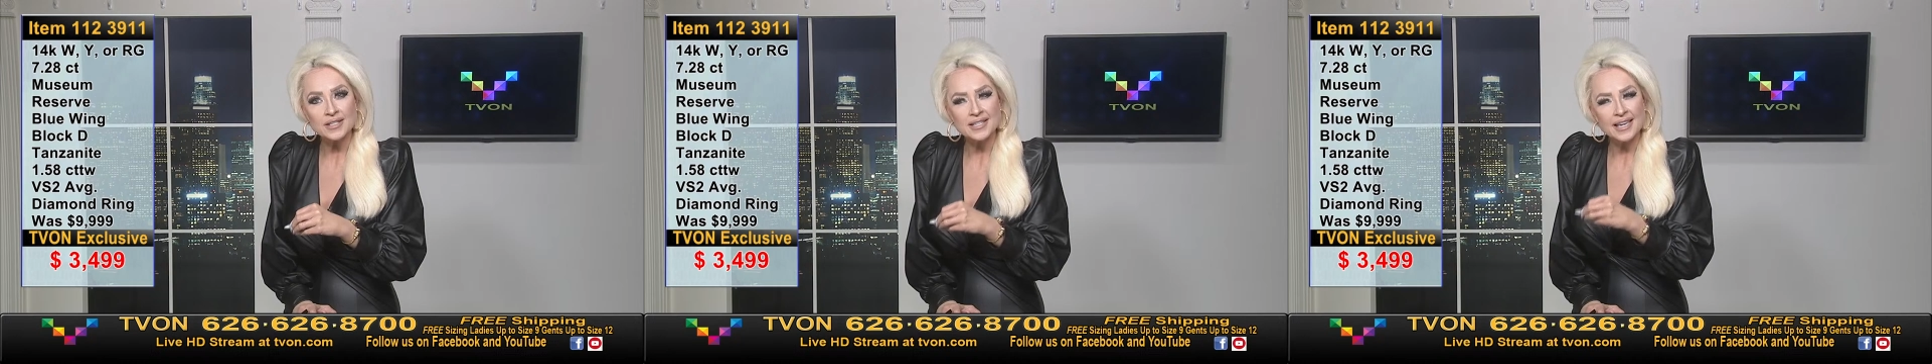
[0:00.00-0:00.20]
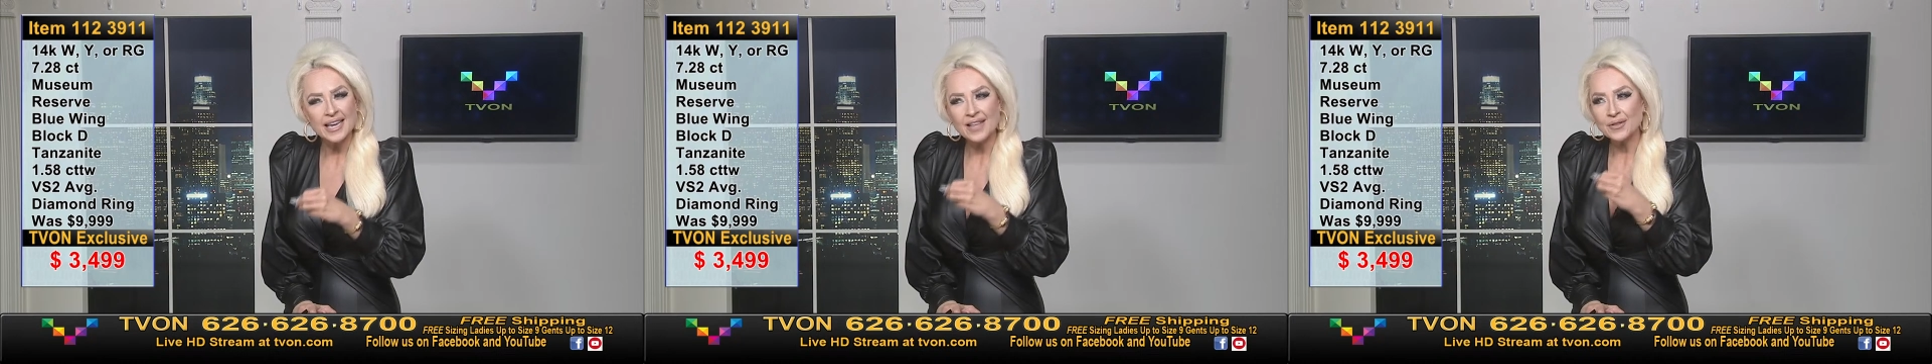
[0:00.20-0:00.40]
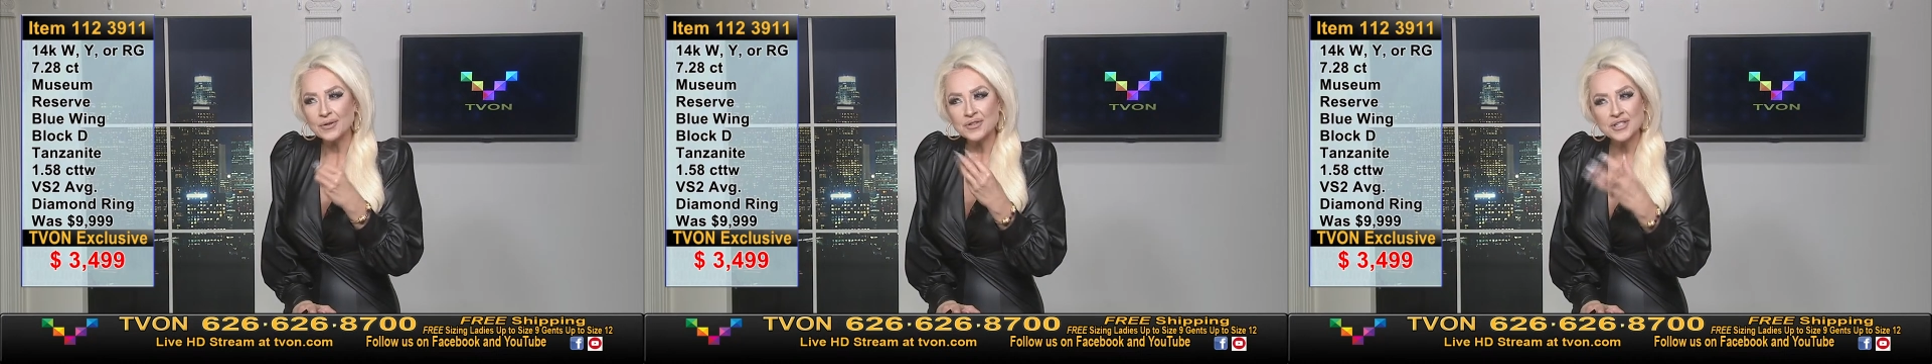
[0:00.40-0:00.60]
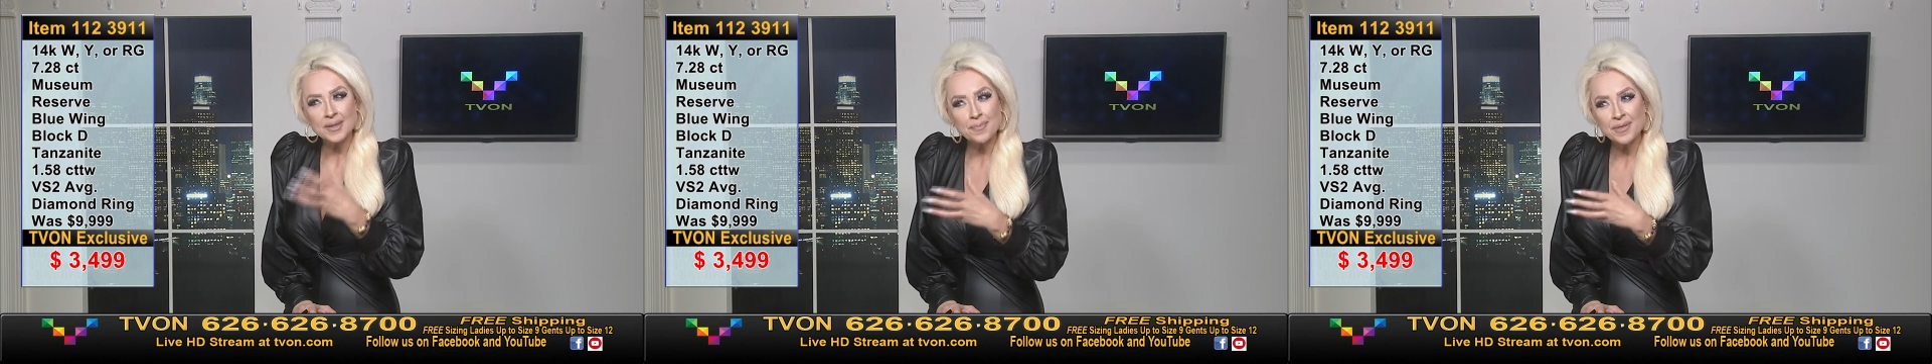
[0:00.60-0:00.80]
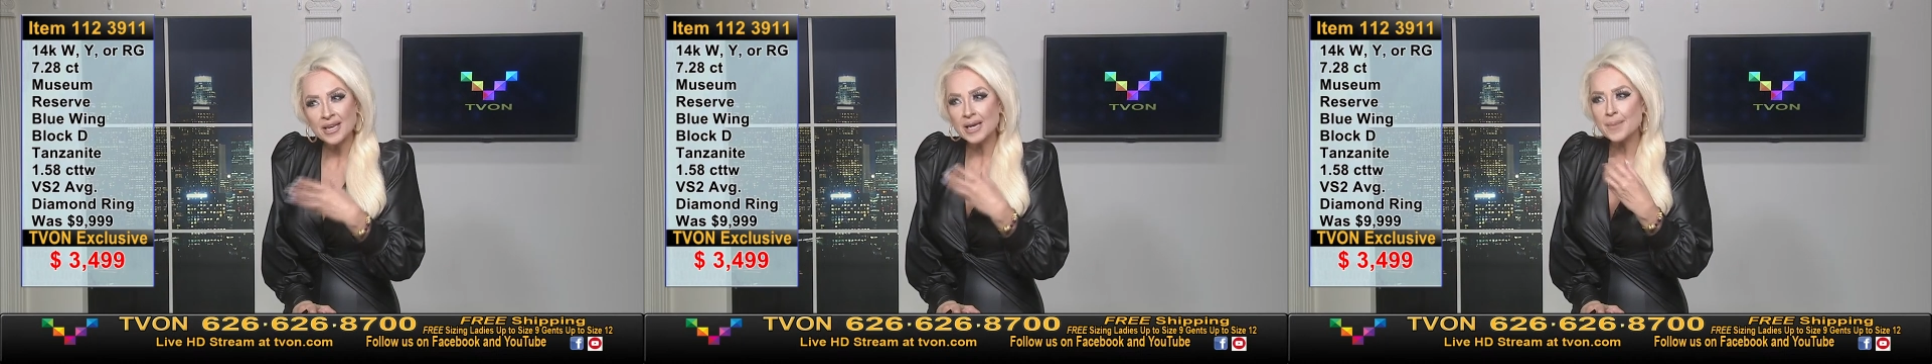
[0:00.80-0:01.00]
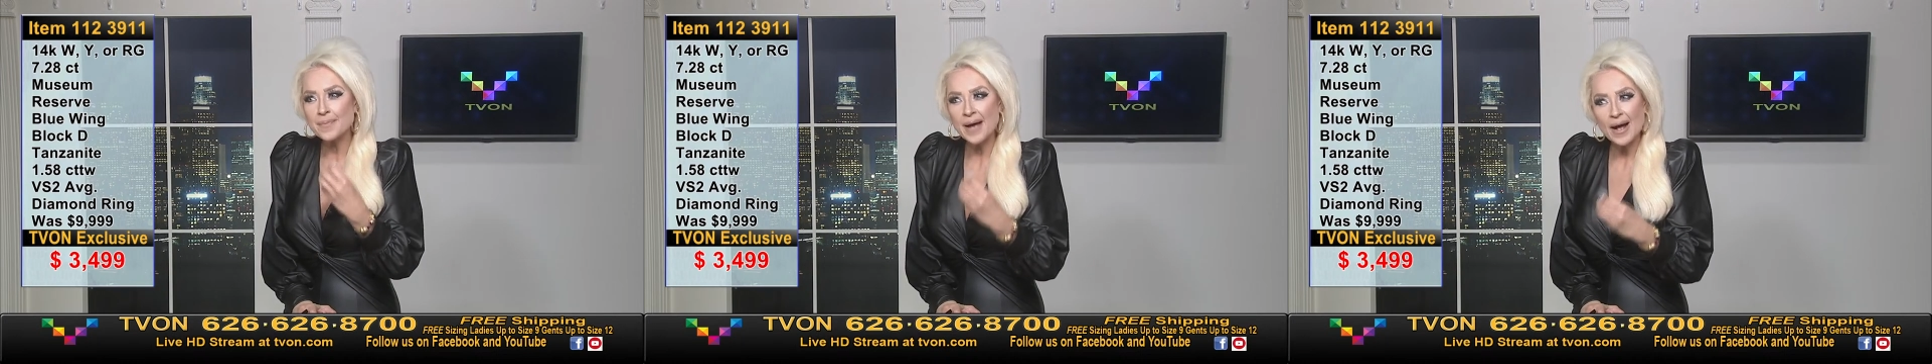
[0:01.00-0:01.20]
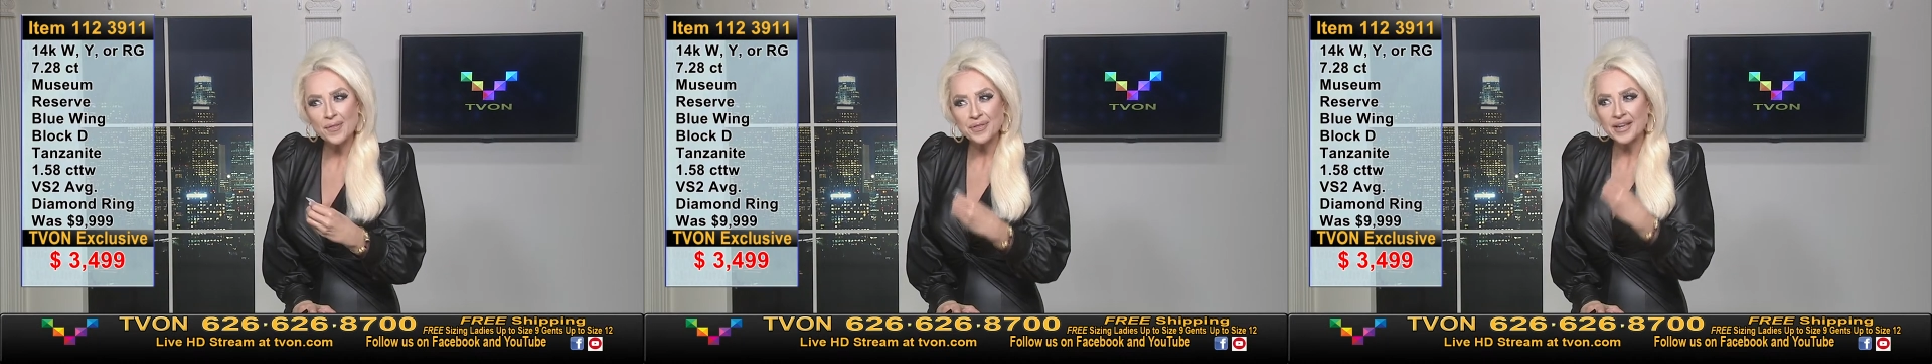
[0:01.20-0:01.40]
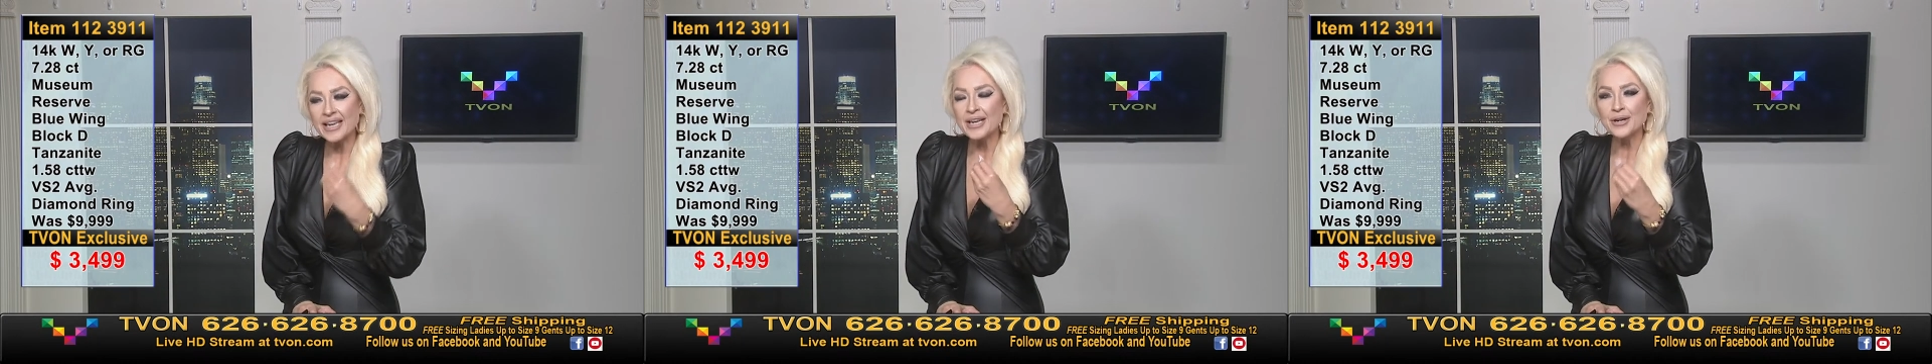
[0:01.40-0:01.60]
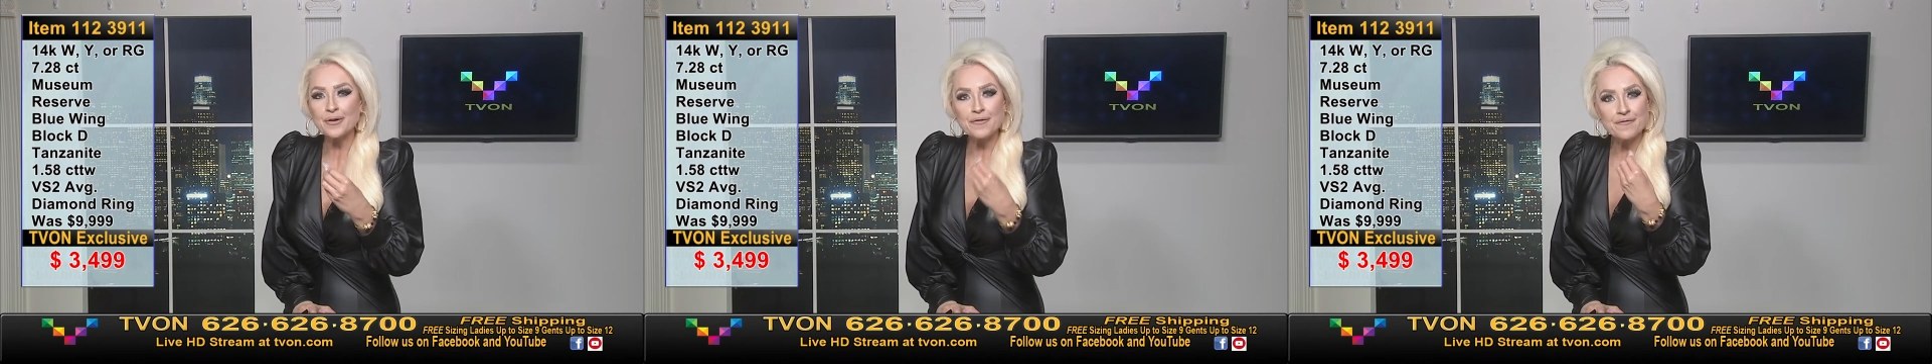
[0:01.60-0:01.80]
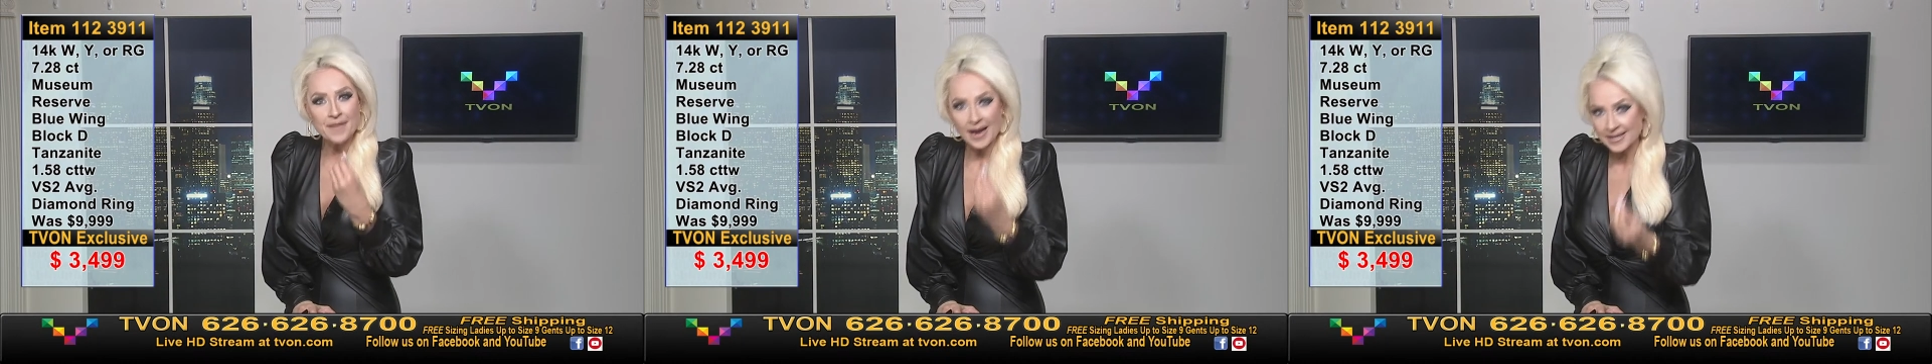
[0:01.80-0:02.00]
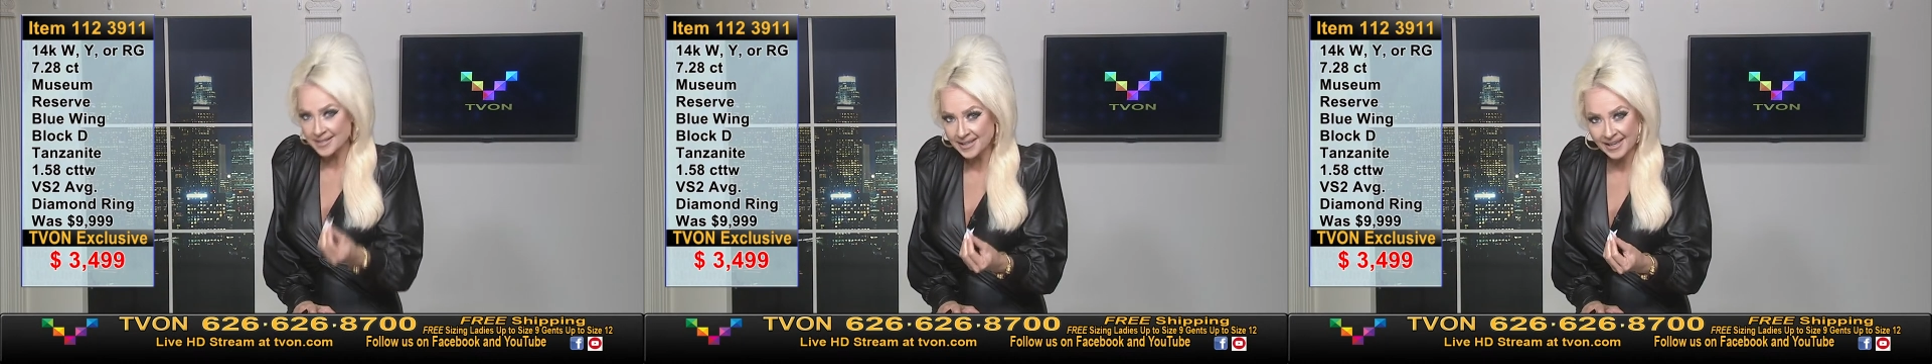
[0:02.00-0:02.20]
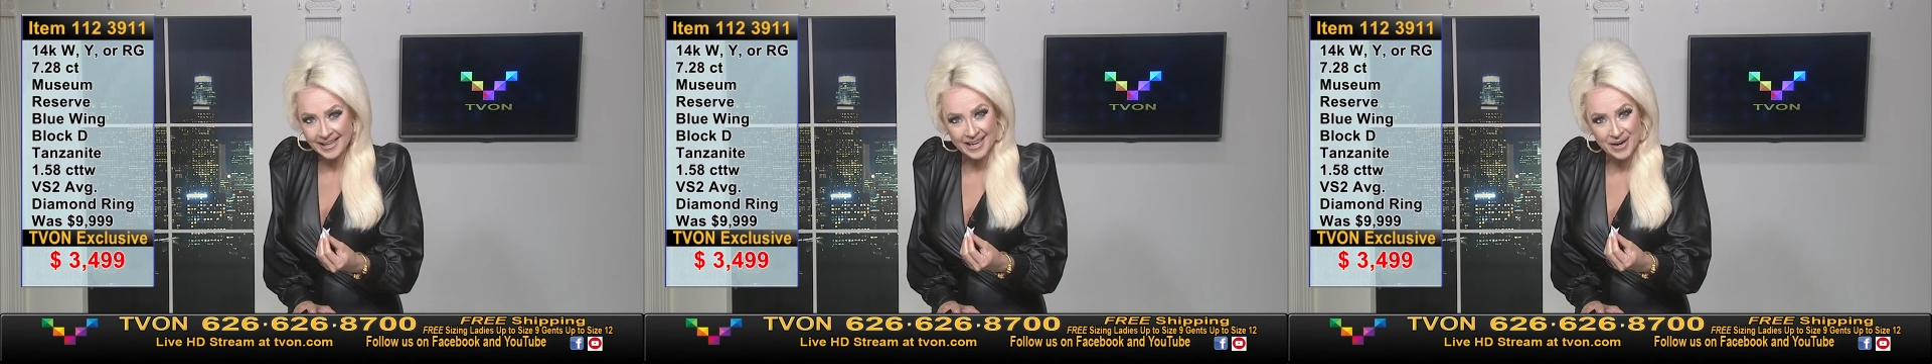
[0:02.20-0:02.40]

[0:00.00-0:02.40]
Again, there's something about the inner faceting